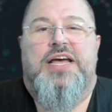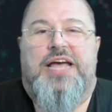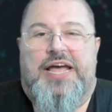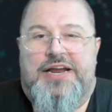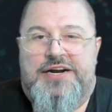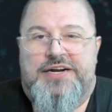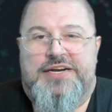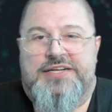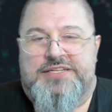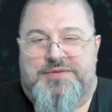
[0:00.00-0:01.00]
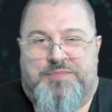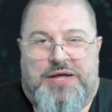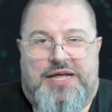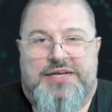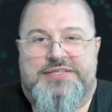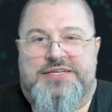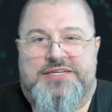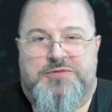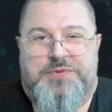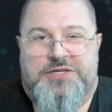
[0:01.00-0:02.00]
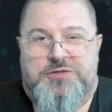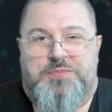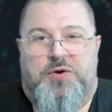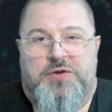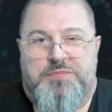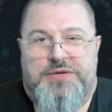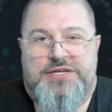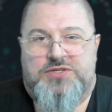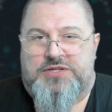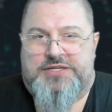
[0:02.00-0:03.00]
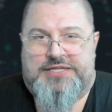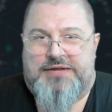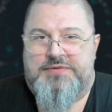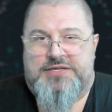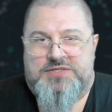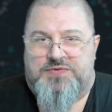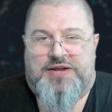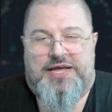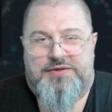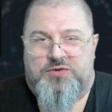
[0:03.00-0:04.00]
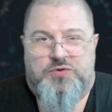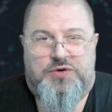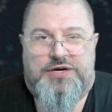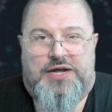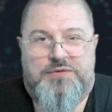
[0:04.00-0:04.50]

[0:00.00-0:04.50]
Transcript: earning the packs and the experience point based on the time that is flying to go around.